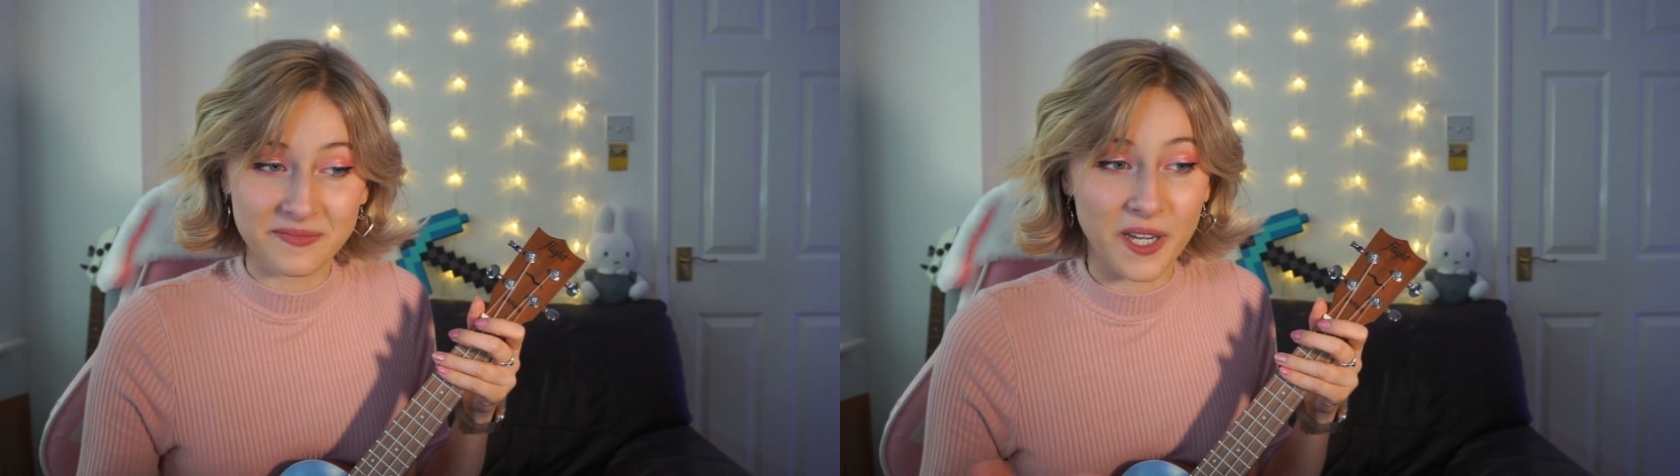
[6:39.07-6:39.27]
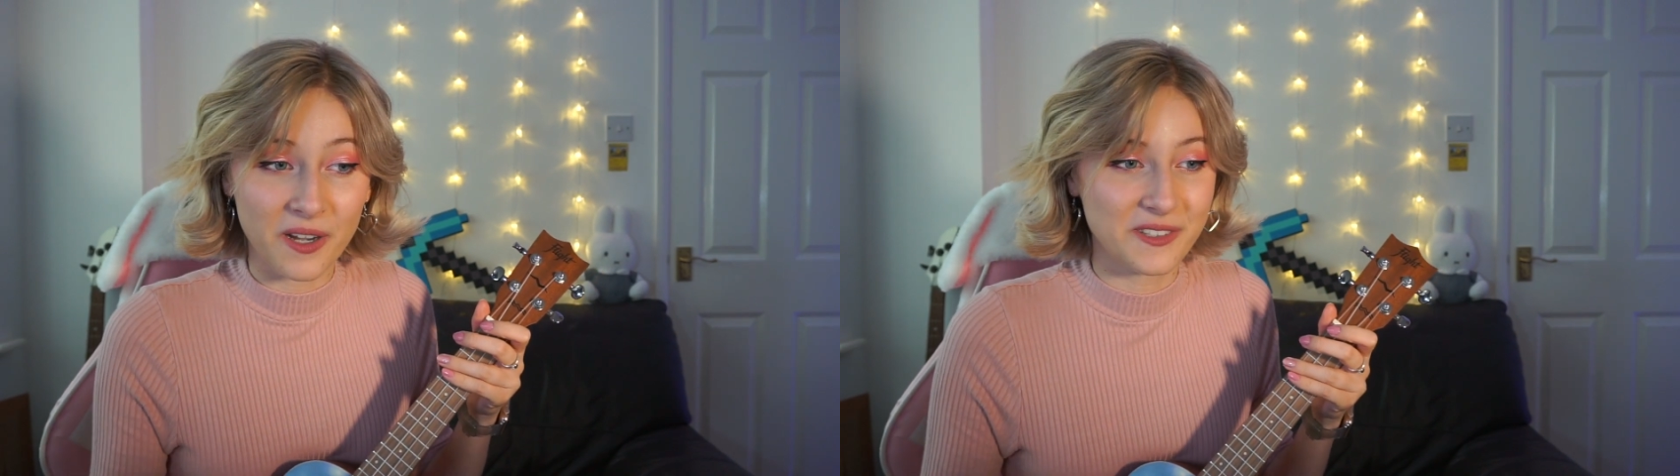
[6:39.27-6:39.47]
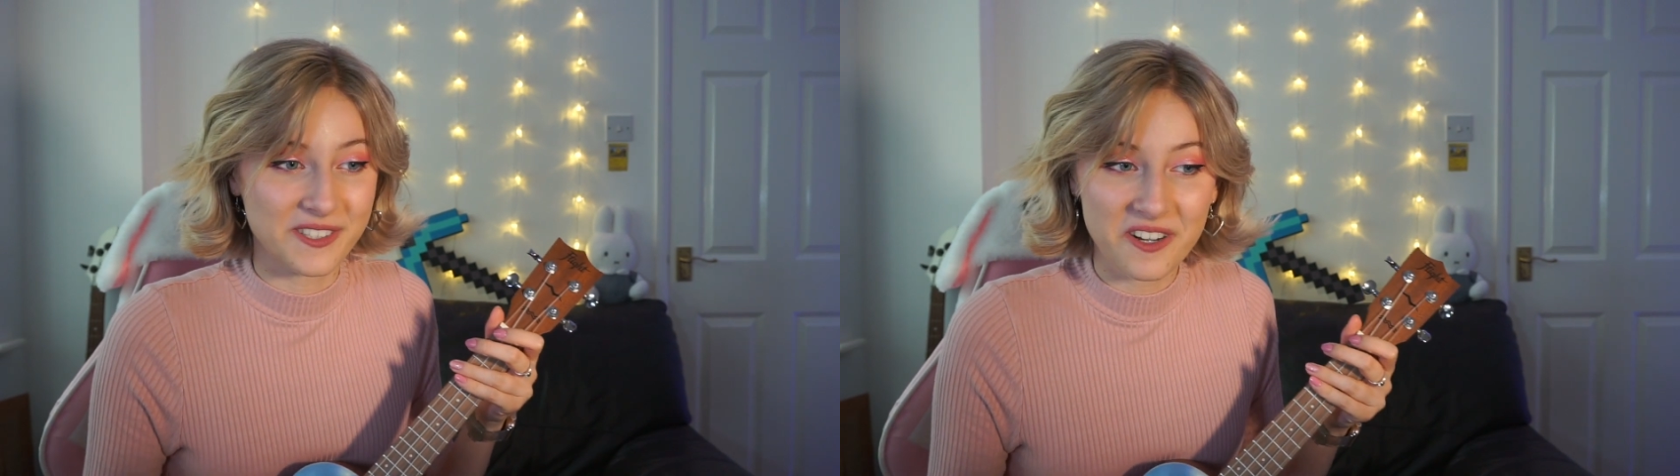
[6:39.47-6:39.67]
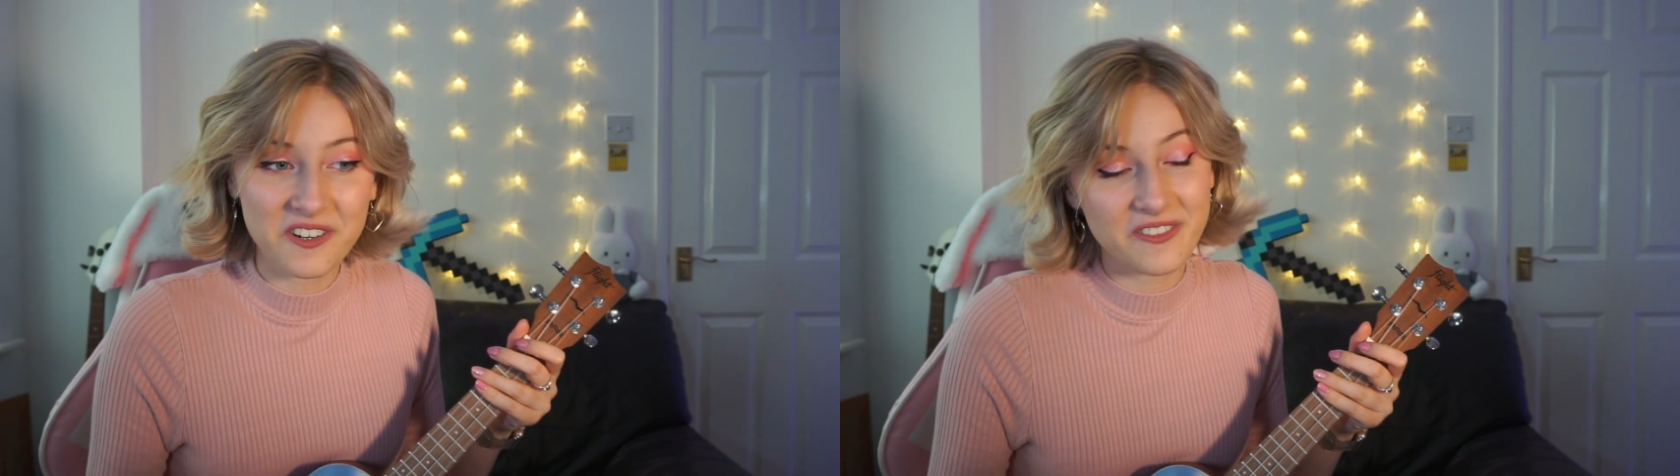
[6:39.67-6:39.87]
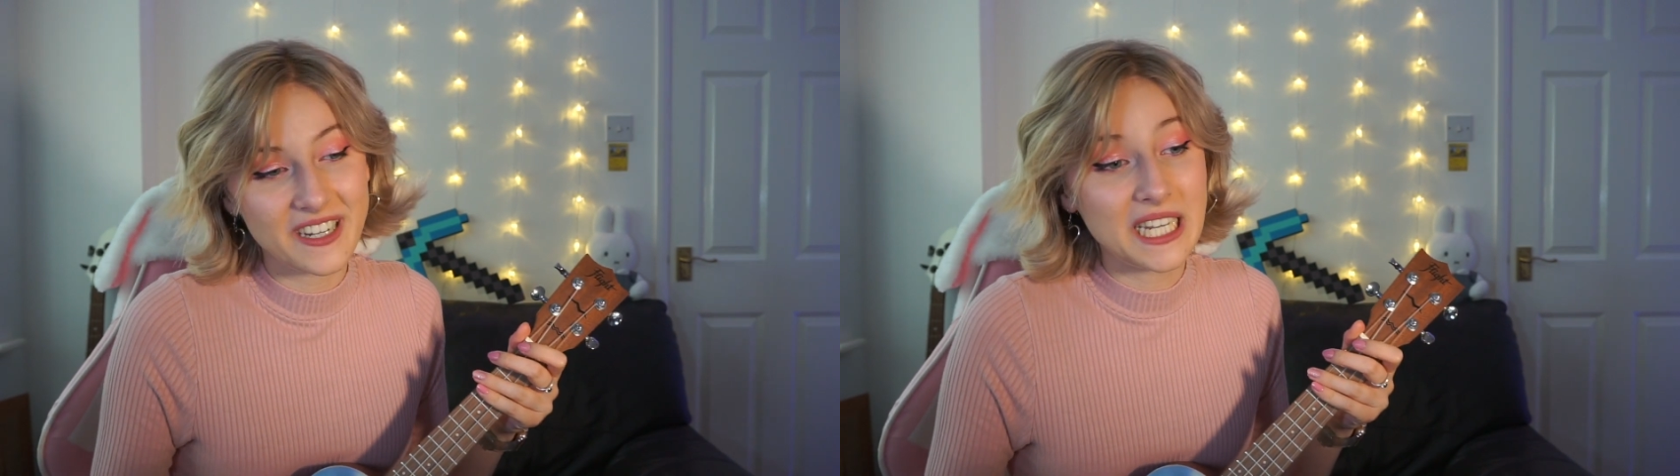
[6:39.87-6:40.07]
the whole
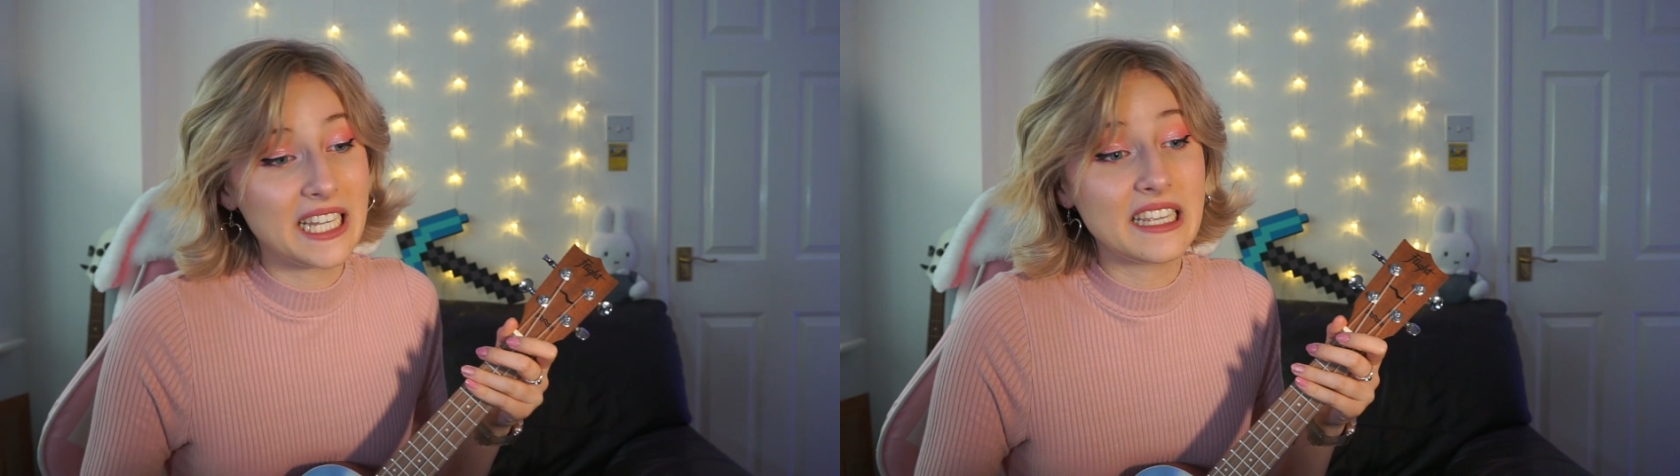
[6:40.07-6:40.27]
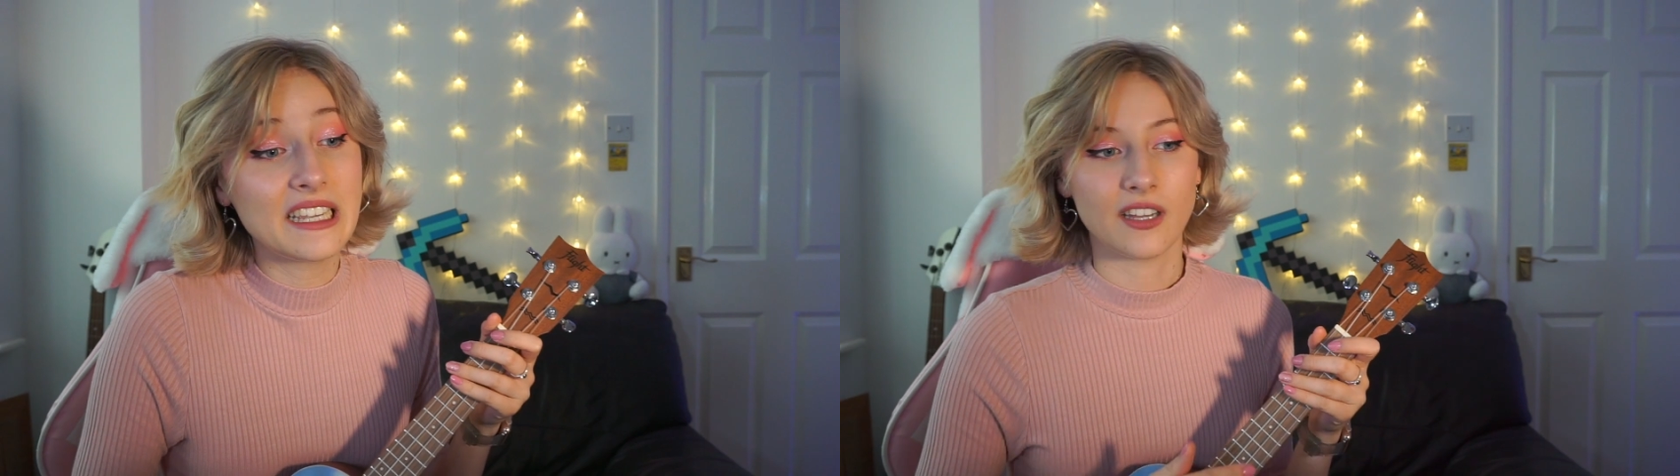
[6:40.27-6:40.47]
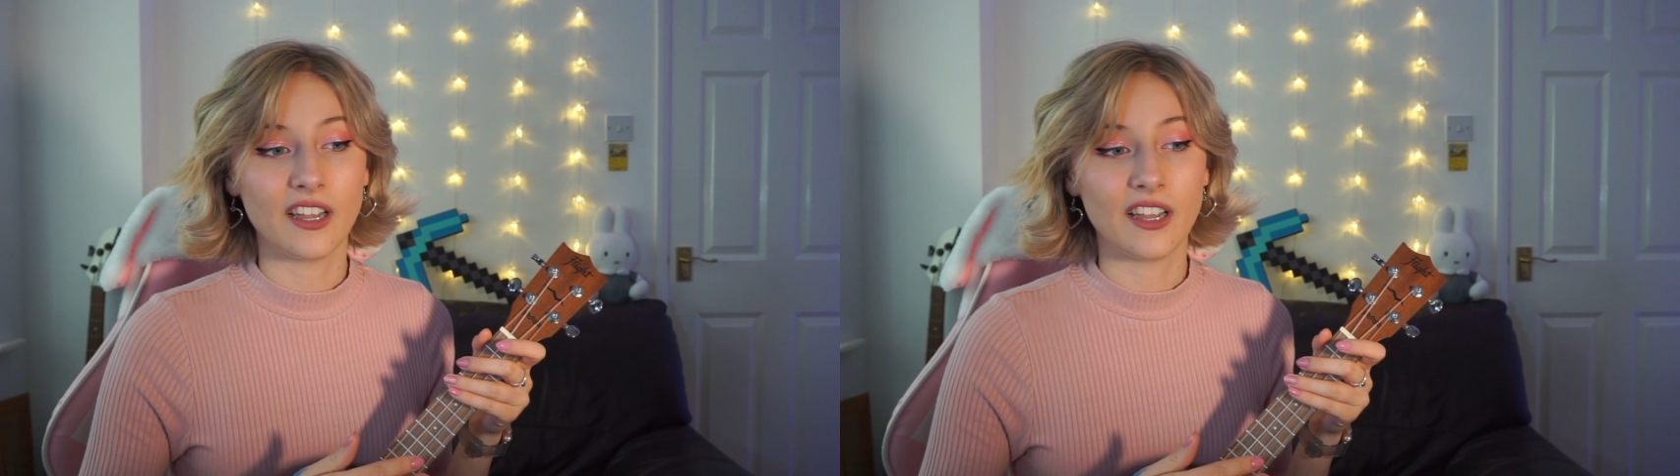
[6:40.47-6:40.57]
song really,